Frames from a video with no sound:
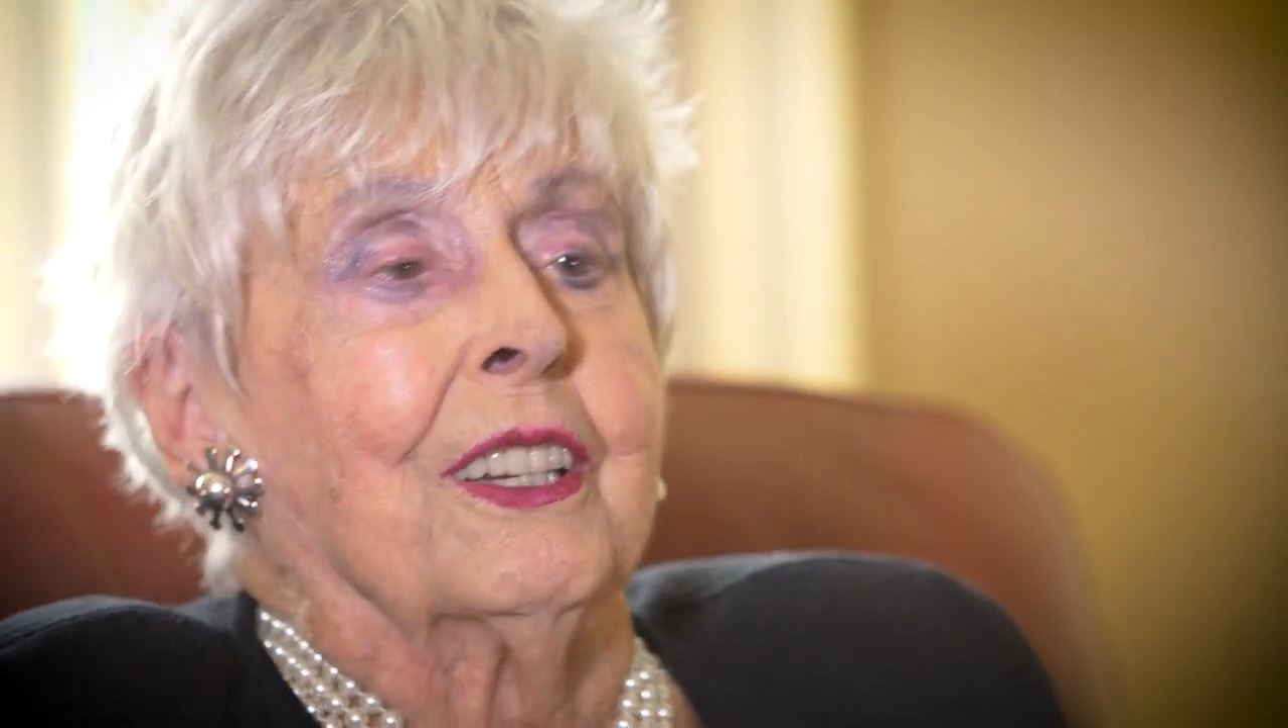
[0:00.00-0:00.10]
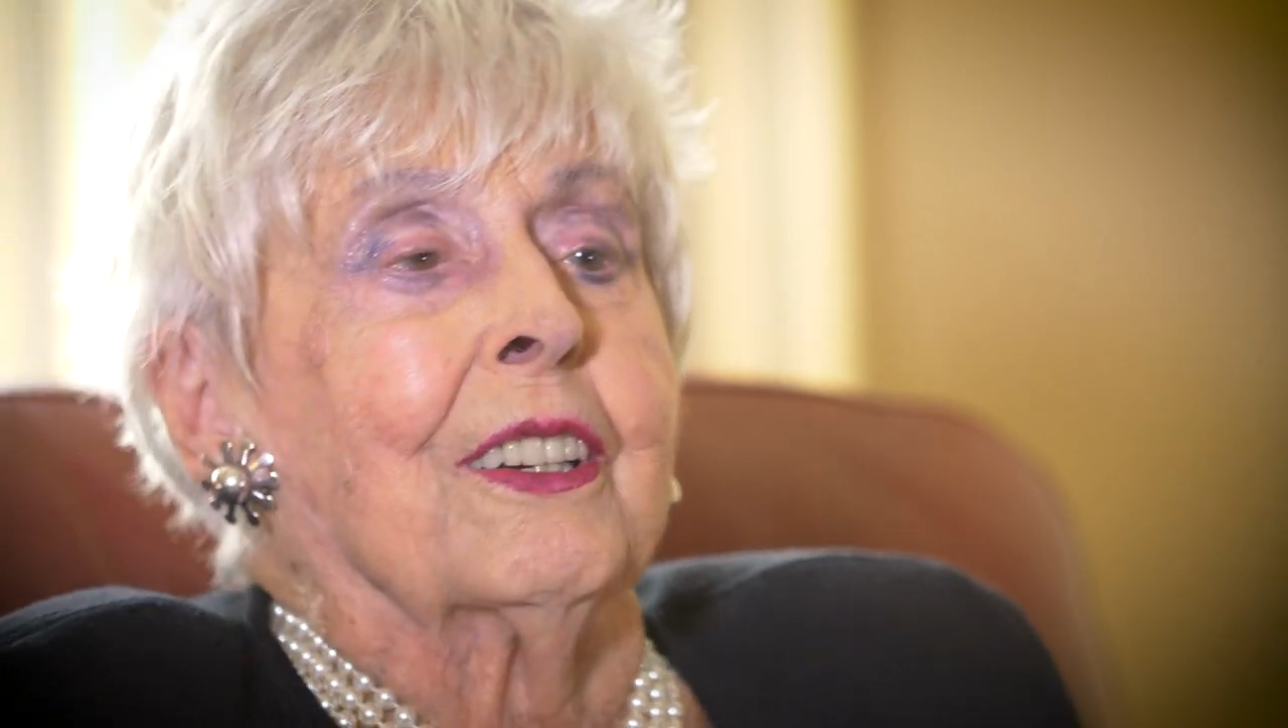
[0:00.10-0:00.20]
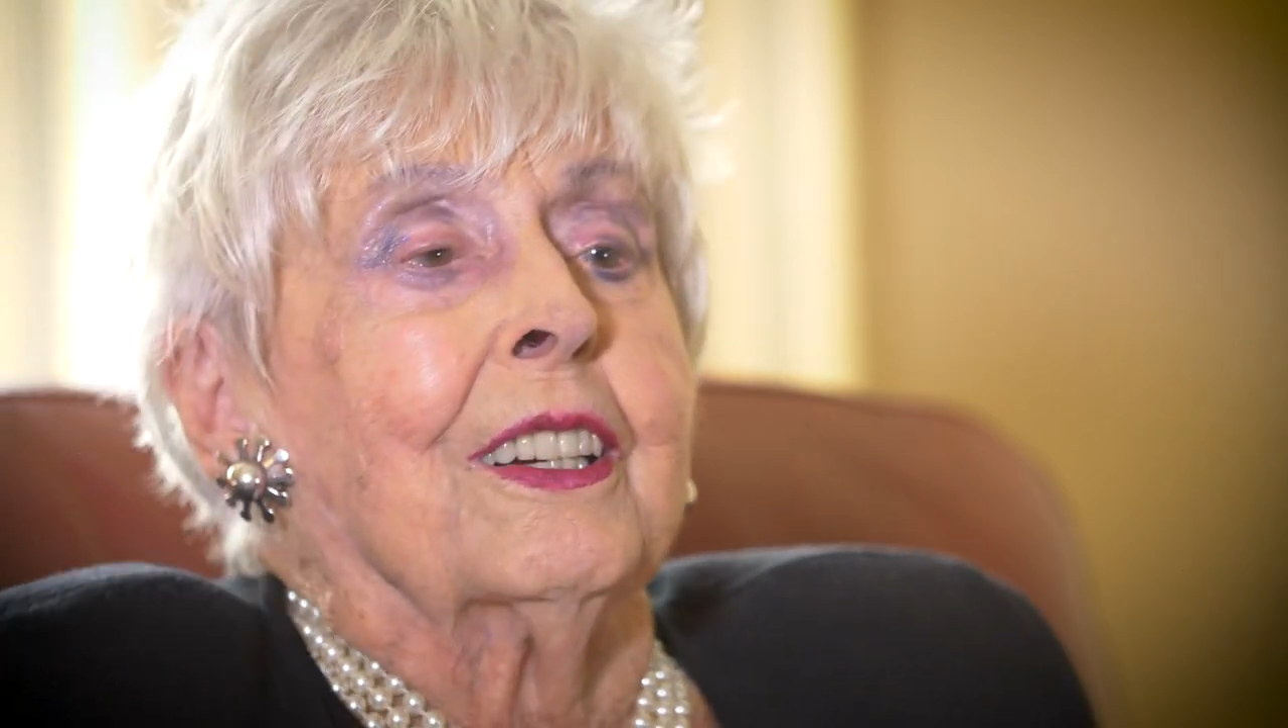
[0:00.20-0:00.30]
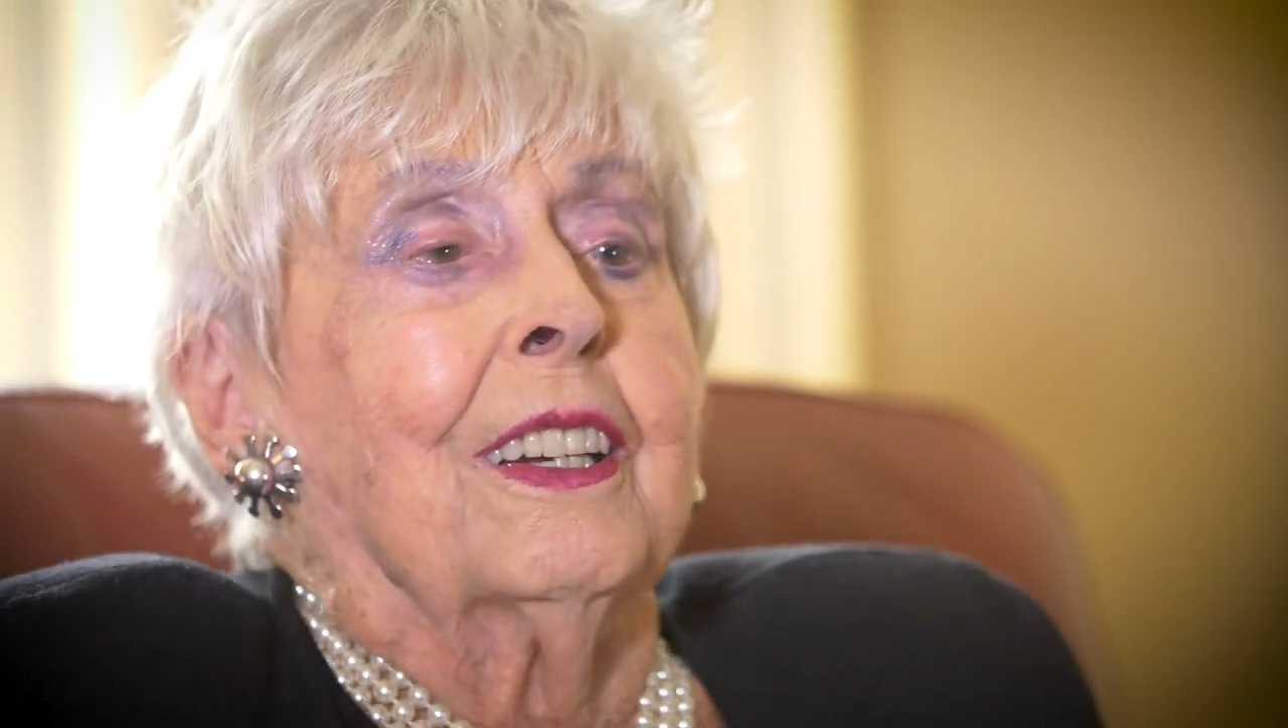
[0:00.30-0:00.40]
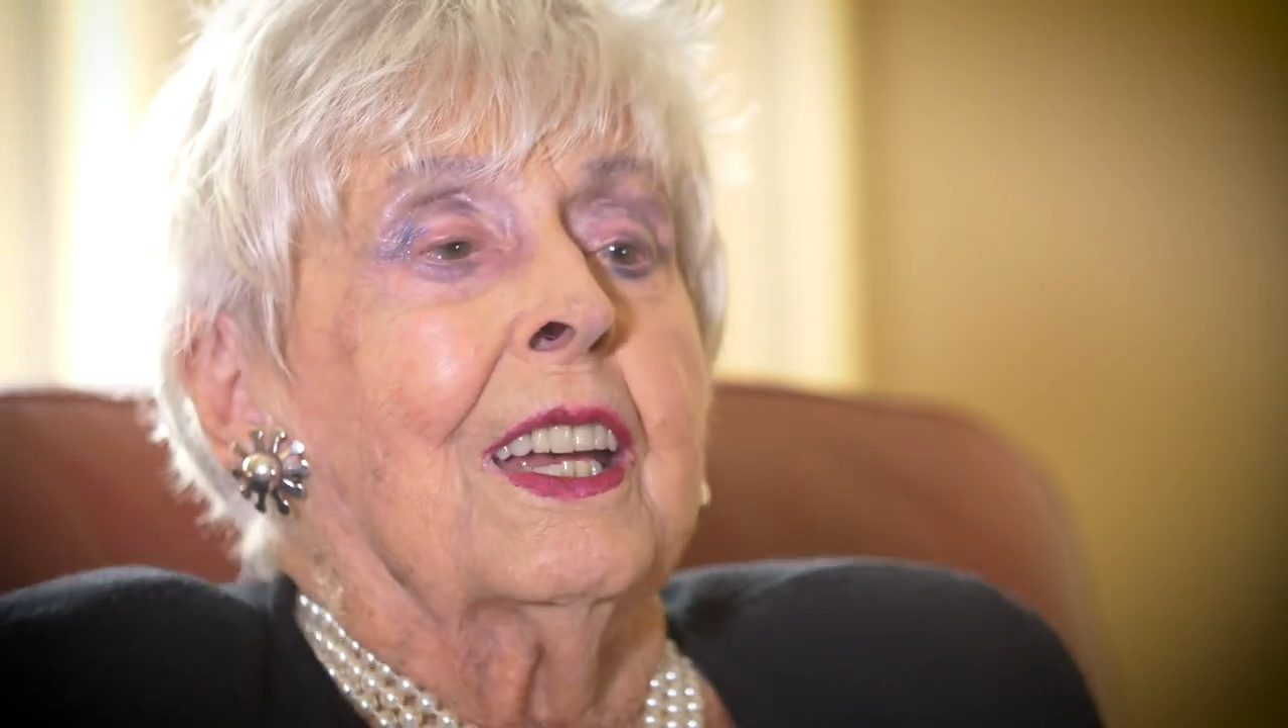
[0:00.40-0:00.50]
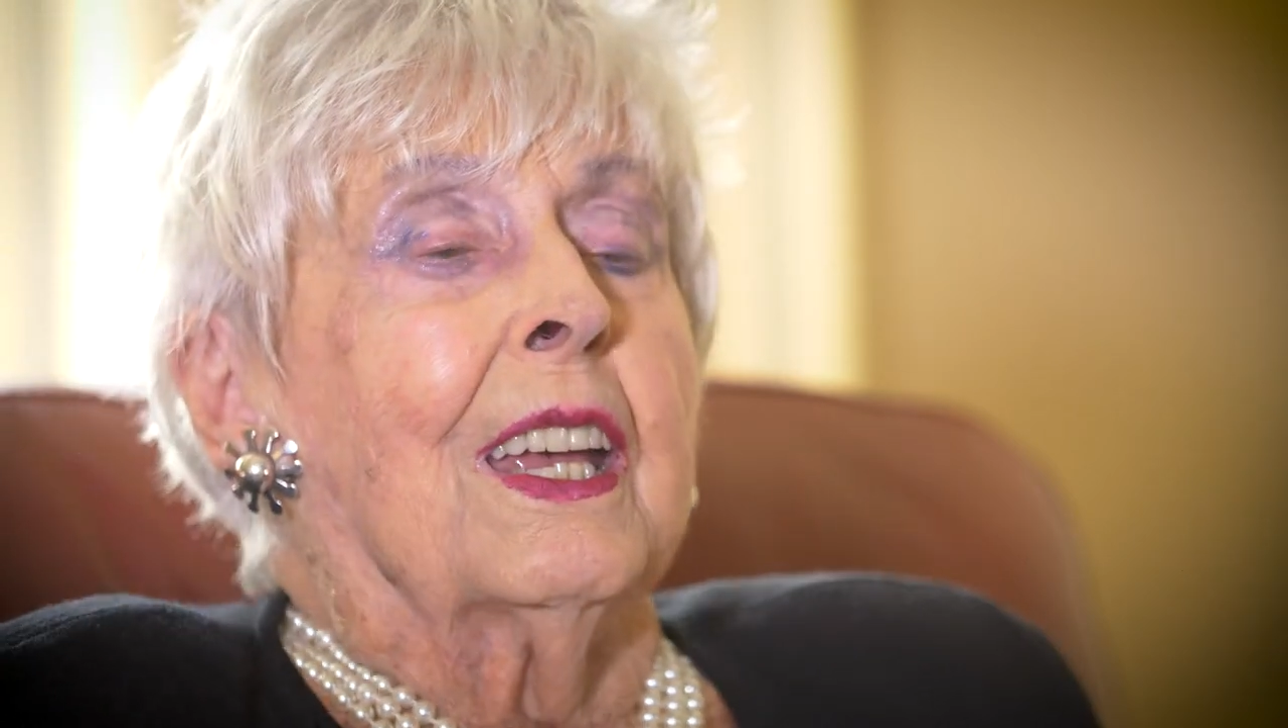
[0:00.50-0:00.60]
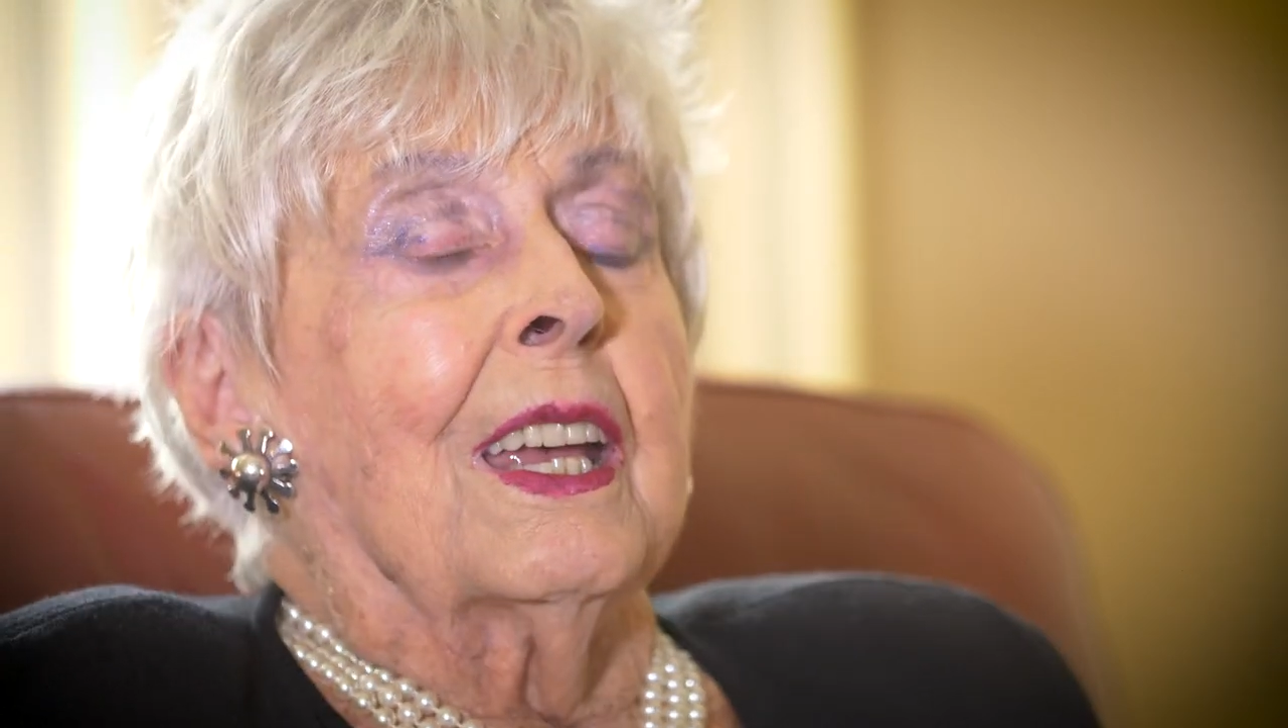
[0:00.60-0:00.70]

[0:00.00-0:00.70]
there.